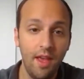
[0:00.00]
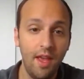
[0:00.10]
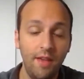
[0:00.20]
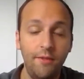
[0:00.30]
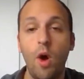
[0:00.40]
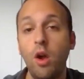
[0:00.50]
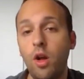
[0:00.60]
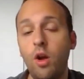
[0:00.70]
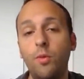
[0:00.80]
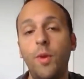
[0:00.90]
If you aren't
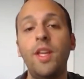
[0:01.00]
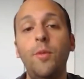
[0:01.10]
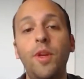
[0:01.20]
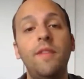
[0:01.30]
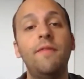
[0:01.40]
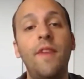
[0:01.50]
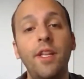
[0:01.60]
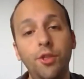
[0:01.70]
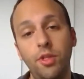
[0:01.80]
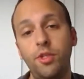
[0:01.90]
already, we
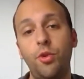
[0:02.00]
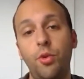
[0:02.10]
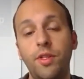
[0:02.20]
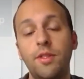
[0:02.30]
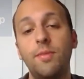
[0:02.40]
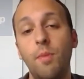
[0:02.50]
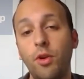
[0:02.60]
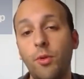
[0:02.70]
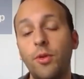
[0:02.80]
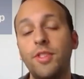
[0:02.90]
invite you to join
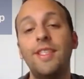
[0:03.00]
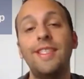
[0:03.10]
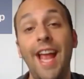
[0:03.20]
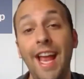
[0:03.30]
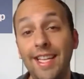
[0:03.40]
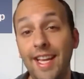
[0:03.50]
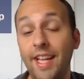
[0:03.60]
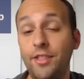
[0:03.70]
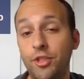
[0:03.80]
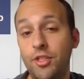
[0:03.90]
SmartCourse's A D
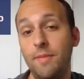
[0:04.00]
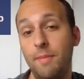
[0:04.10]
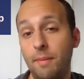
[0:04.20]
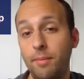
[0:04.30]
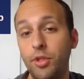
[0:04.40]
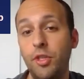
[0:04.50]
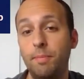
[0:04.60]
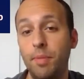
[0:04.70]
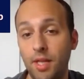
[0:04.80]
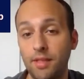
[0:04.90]
H D
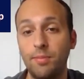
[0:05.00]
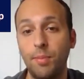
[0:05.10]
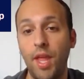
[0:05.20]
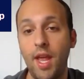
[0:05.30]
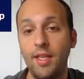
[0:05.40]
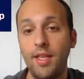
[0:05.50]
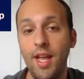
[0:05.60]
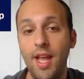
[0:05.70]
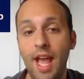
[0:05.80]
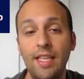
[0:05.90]
Membership Plus plan
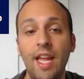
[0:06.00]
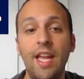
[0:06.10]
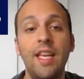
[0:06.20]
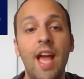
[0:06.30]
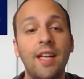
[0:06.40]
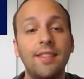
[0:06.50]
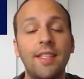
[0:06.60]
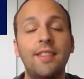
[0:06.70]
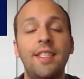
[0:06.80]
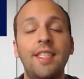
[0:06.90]
and gain
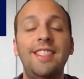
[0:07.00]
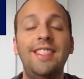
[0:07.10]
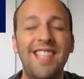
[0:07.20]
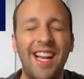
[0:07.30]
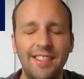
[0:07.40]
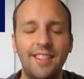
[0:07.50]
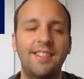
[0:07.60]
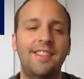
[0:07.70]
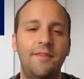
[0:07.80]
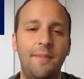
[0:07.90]
access to
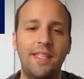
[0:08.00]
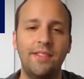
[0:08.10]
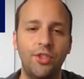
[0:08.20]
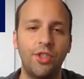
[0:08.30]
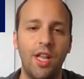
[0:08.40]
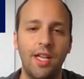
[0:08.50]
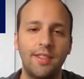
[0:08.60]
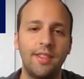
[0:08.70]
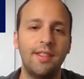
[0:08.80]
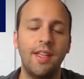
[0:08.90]
dozens of
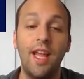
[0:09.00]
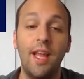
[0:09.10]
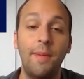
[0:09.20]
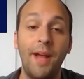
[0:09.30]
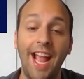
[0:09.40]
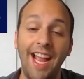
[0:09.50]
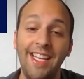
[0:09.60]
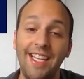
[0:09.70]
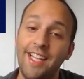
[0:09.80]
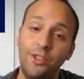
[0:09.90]
masterclasses led by A
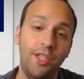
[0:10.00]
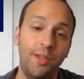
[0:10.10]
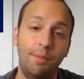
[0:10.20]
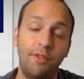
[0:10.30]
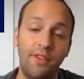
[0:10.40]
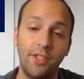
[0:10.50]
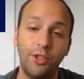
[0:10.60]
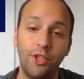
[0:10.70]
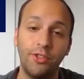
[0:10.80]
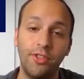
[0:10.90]
D H D
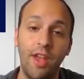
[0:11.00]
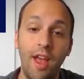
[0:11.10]
professionals